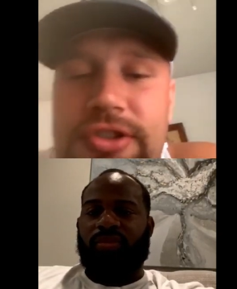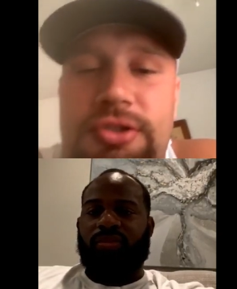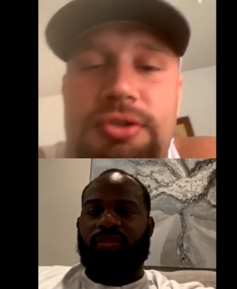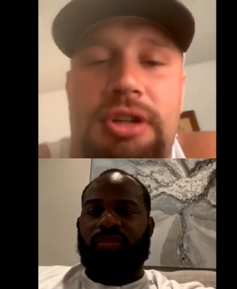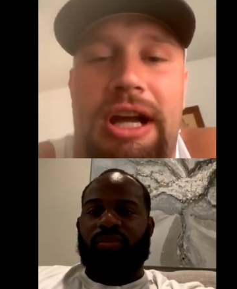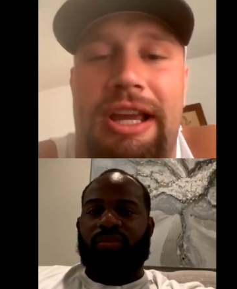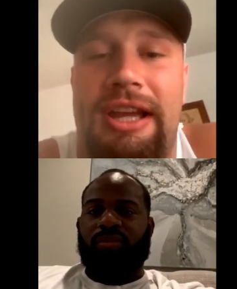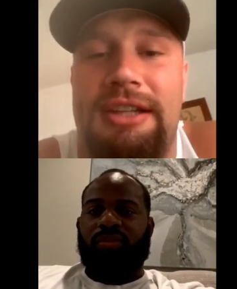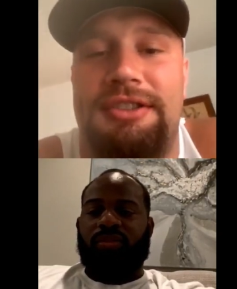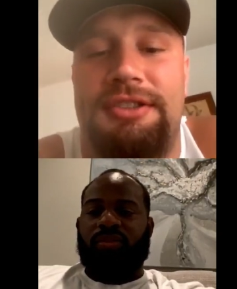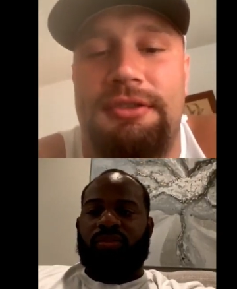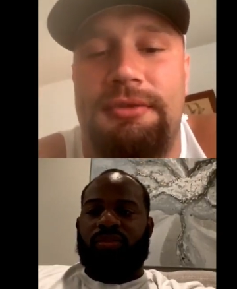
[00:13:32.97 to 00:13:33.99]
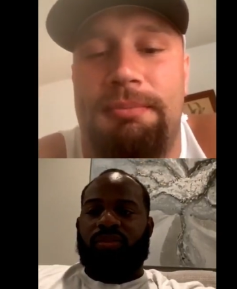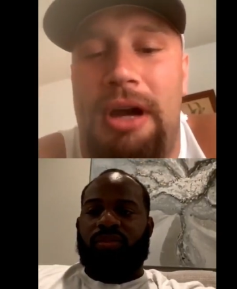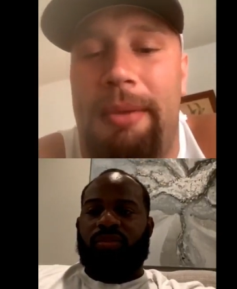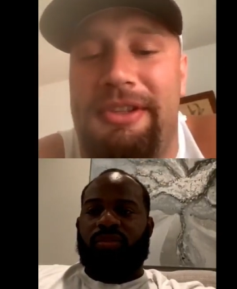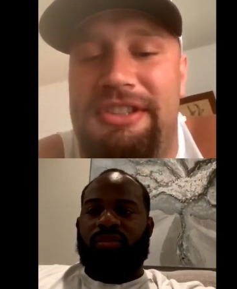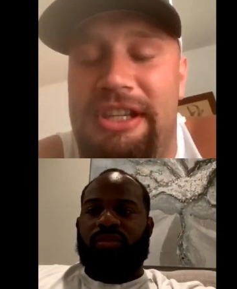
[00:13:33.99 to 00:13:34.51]
Speaker 1: to? I guess
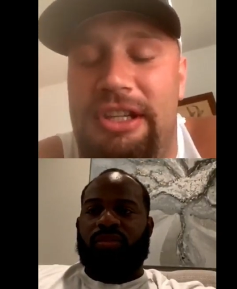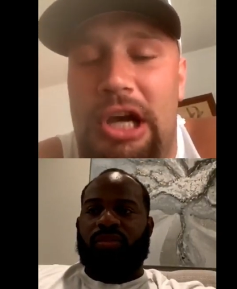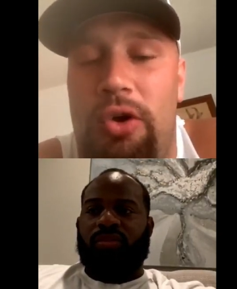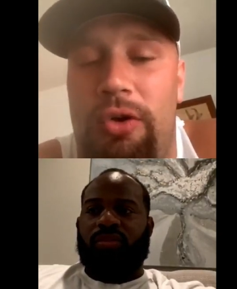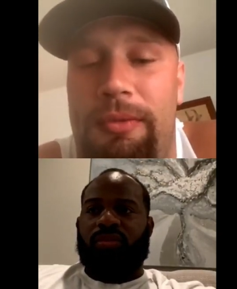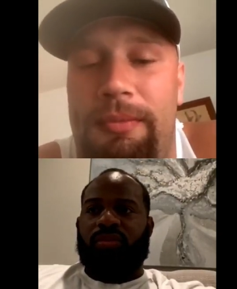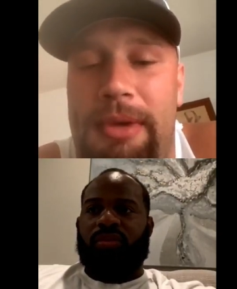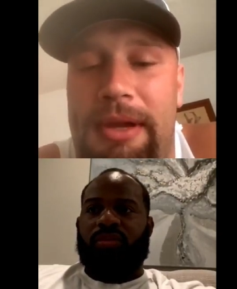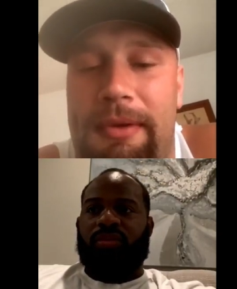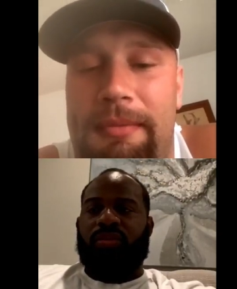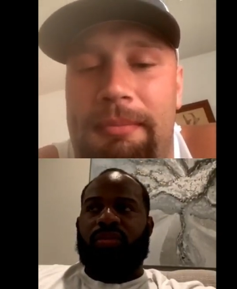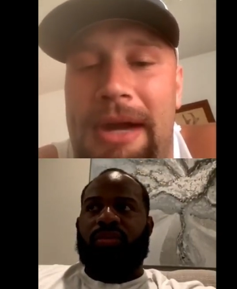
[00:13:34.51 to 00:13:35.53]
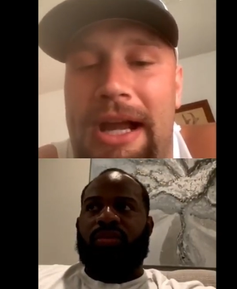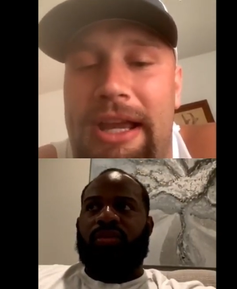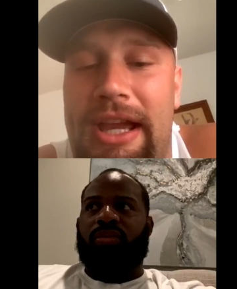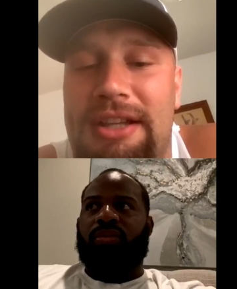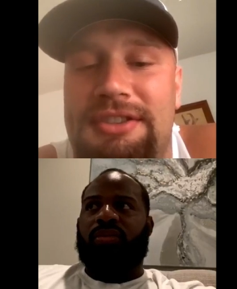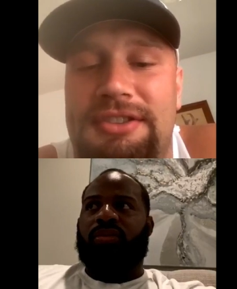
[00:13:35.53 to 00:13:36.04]
probably Chico would be. I
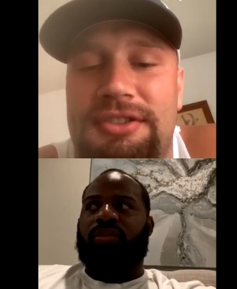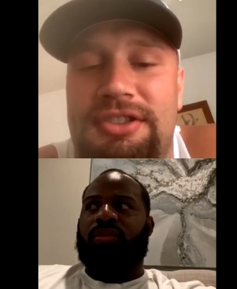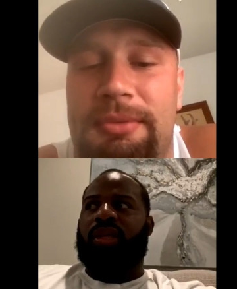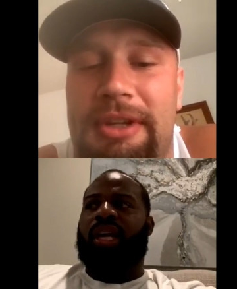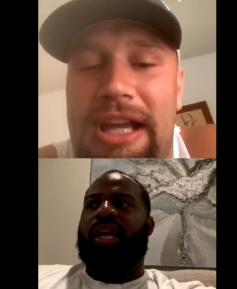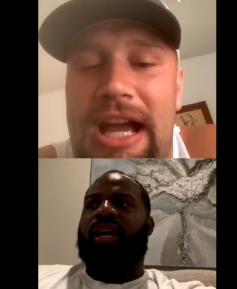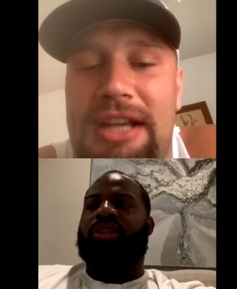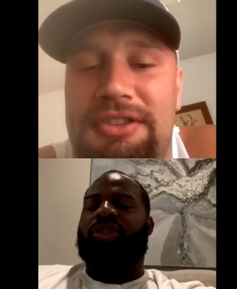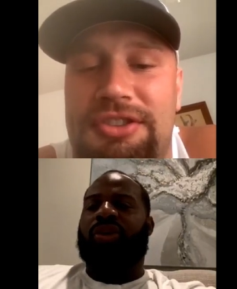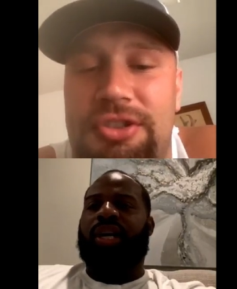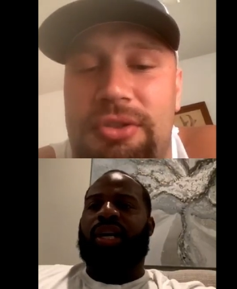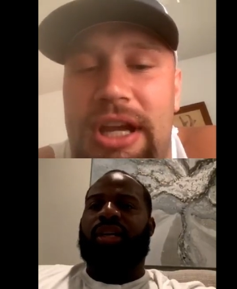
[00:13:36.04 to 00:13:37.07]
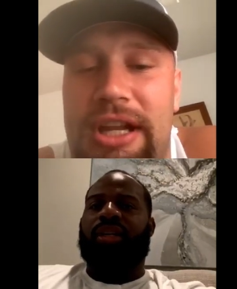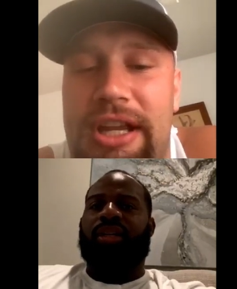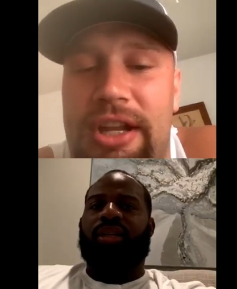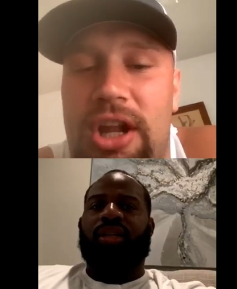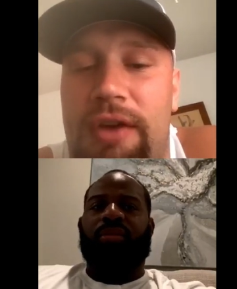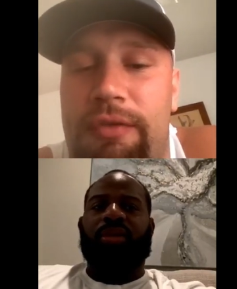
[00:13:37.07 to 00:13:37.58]
guess some of the yeah, guys Trent, got
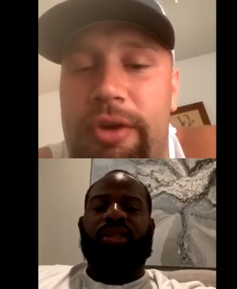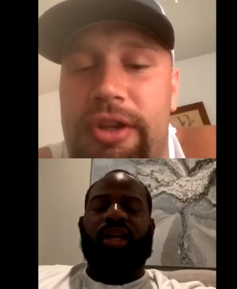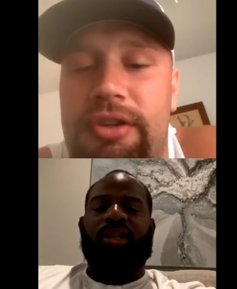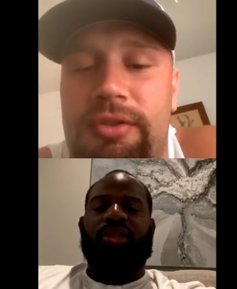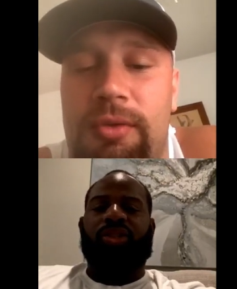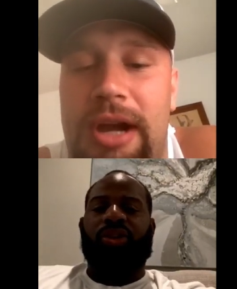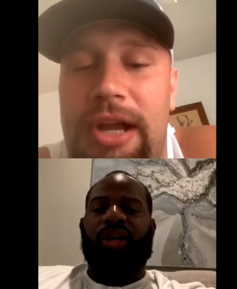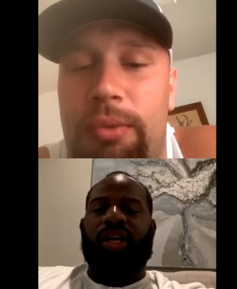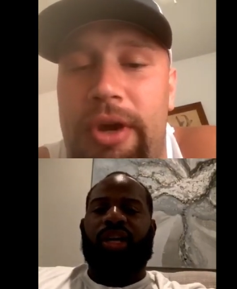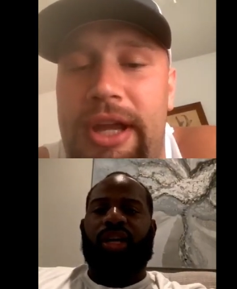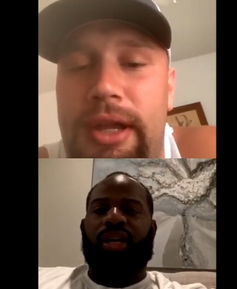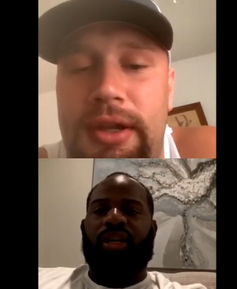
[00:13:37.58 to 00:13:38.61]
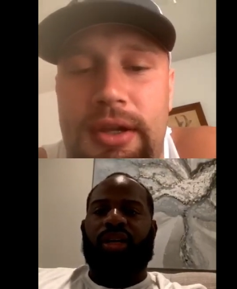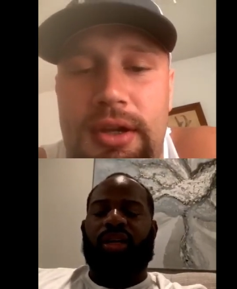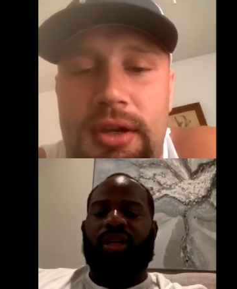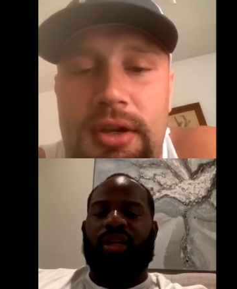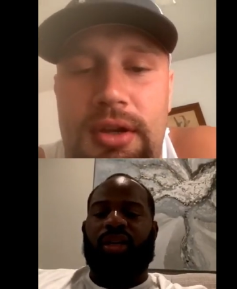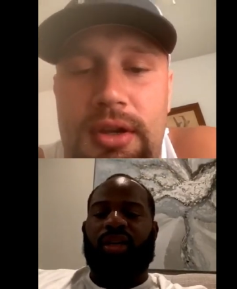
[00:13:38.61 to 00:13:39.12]
his off here. right Trent, away.
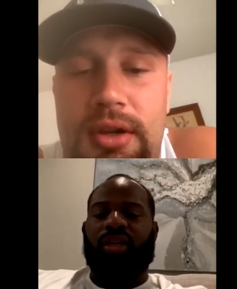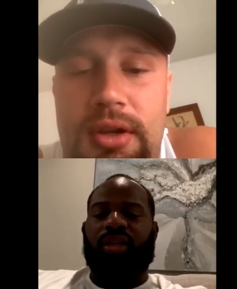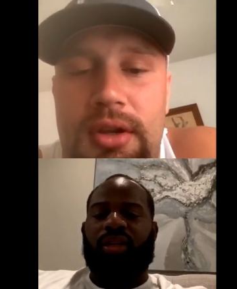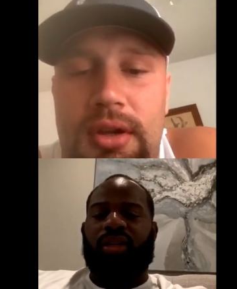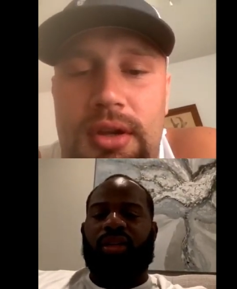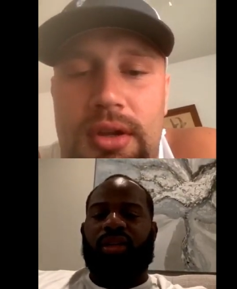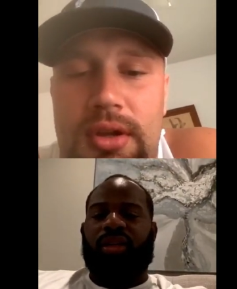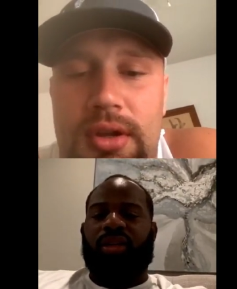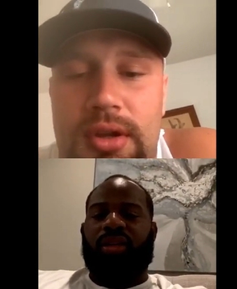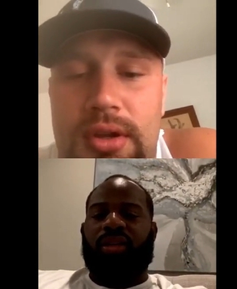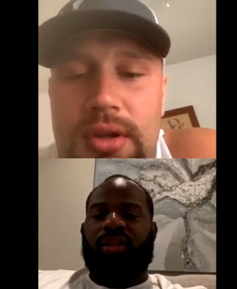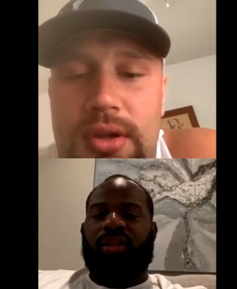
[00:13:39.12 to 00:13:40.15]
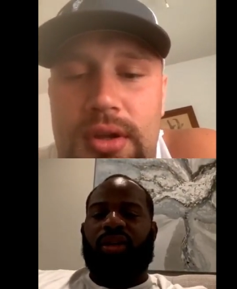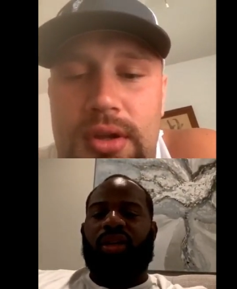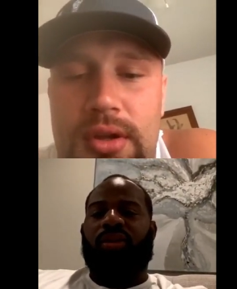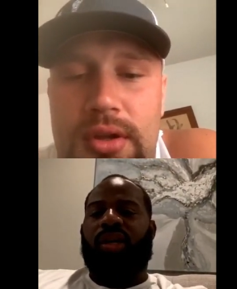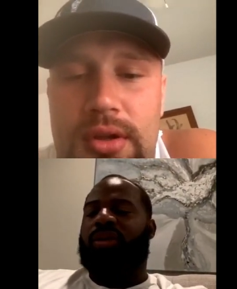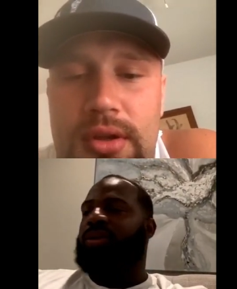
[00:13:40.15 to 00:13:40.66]
Speaker 2: Uh,
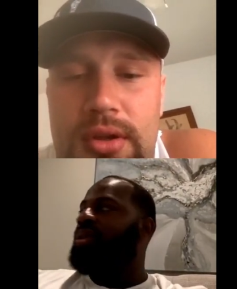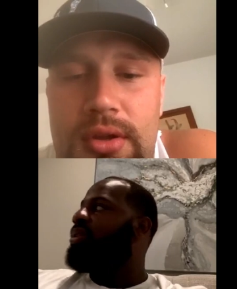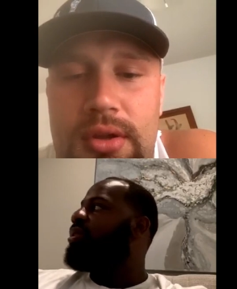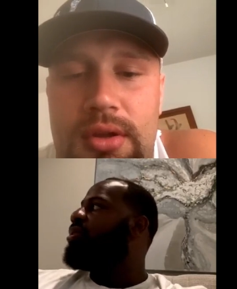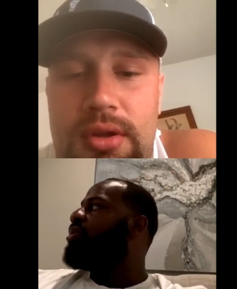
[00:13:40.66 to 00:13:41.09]
hold on, right quick.